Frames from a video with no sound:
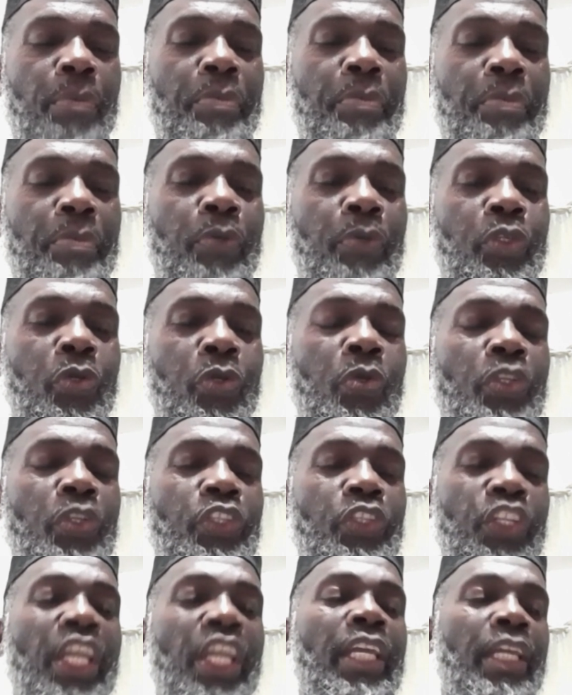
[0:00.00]
people
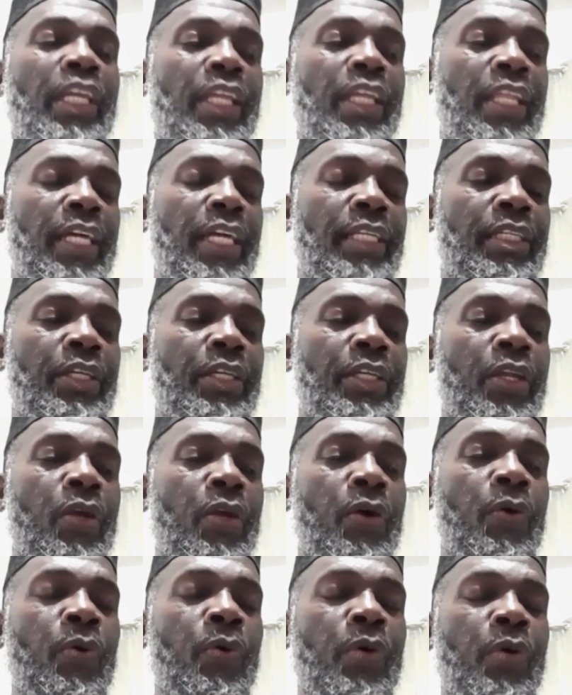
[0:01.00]
shouldn't think that, you
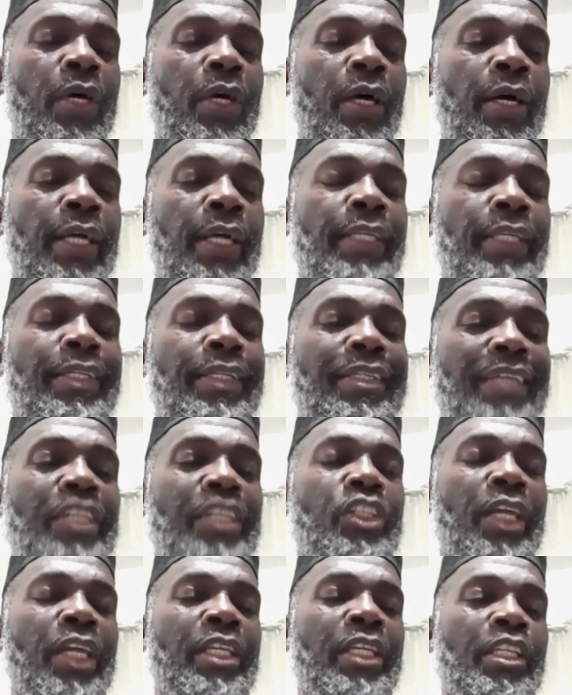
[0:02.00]
know, it's
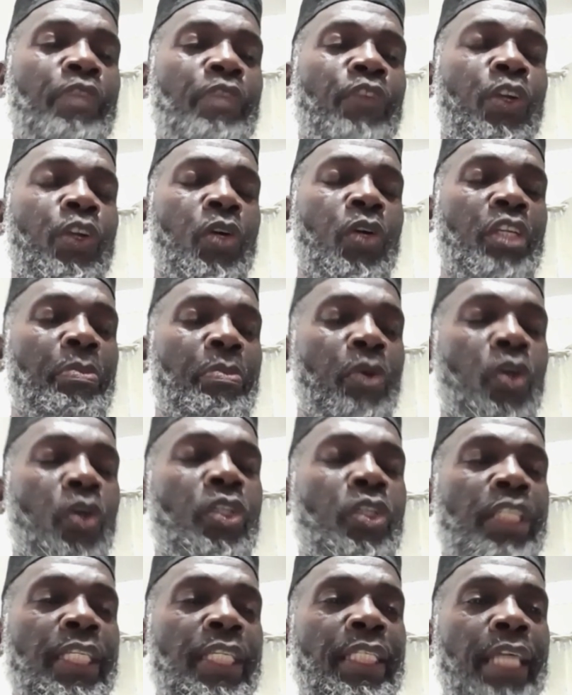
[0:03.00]
such a difficult
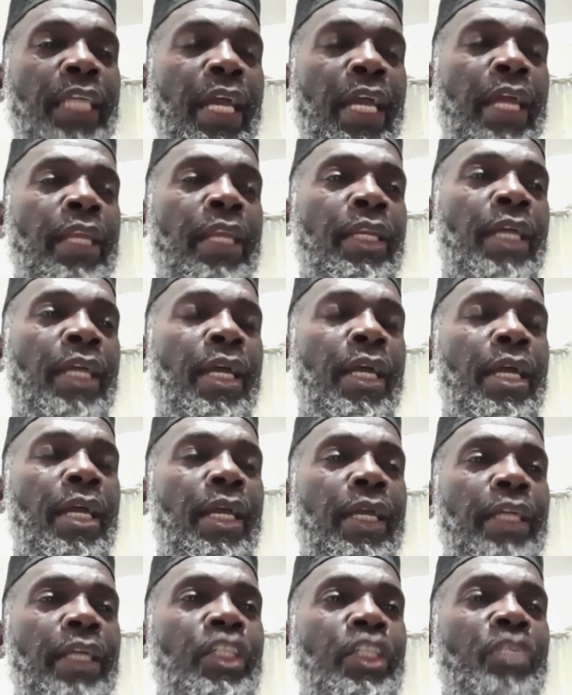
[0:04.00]
process and
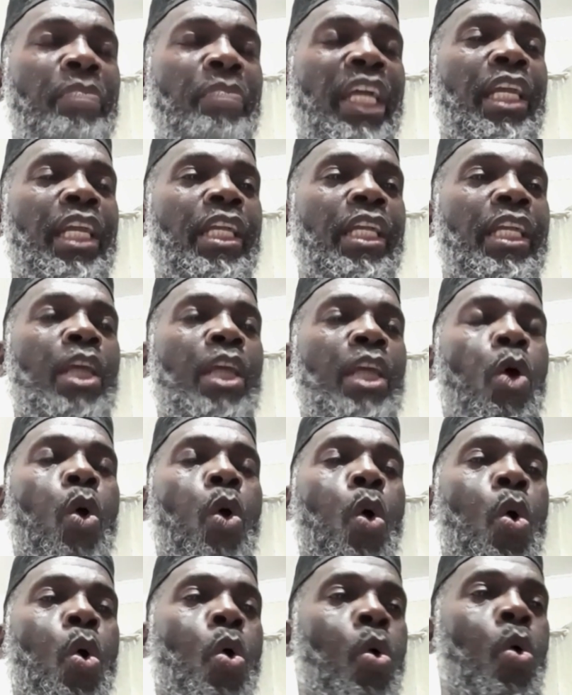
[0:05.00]
it's making the
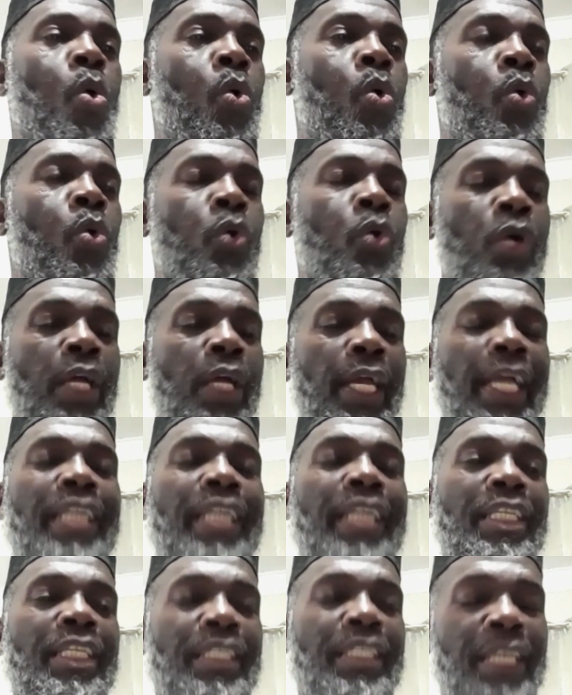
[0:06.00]
whole
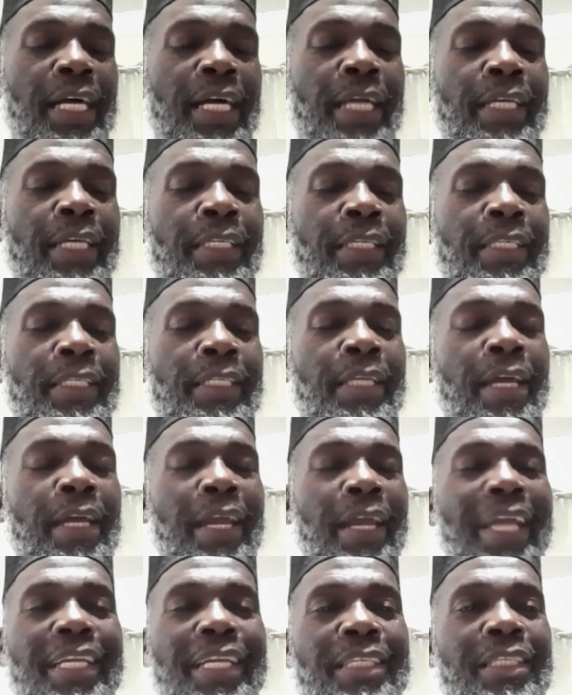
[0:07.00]
exercise
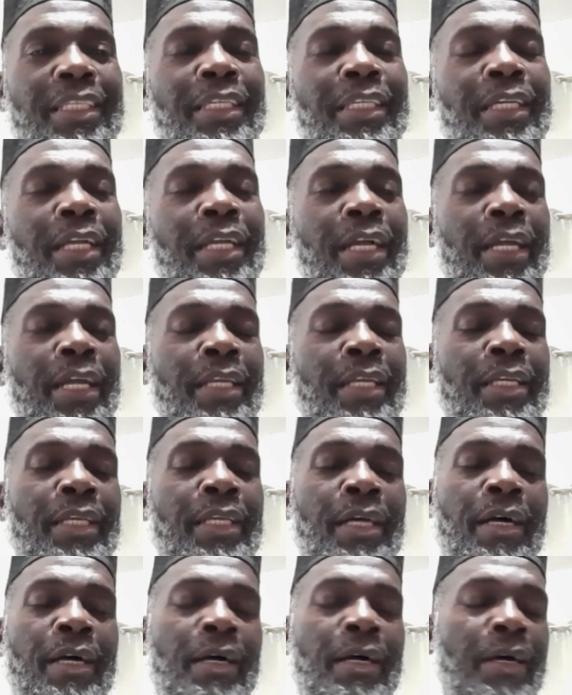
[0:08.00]
hectic and,
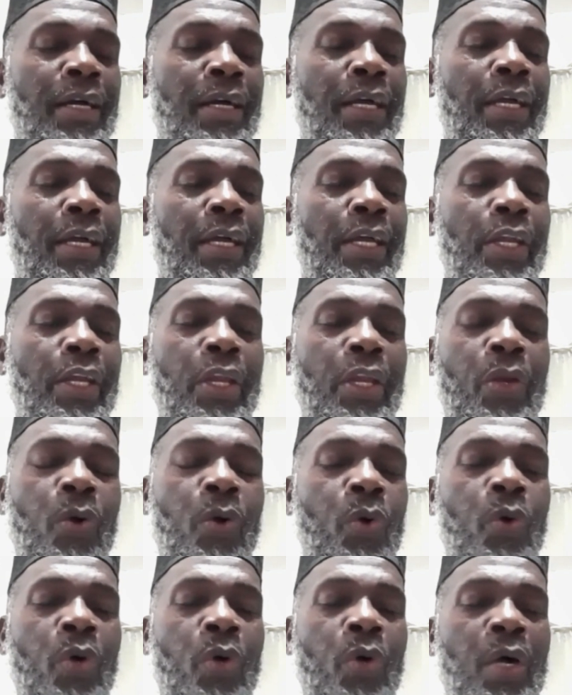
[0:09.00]
you
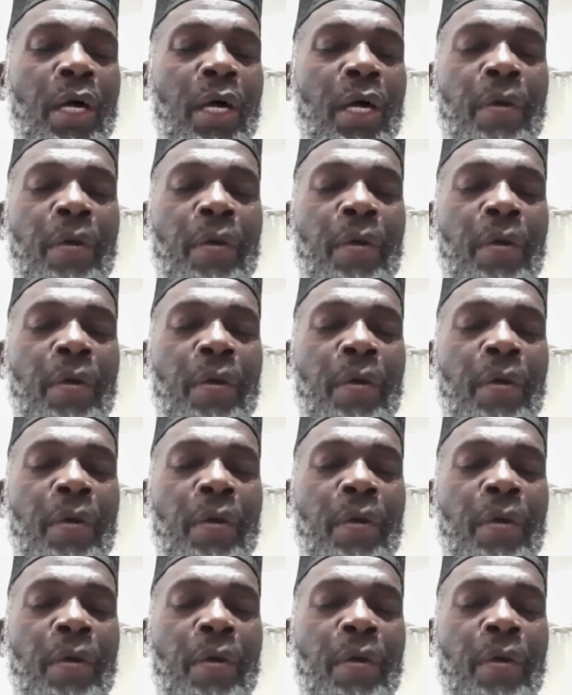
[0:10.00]
know,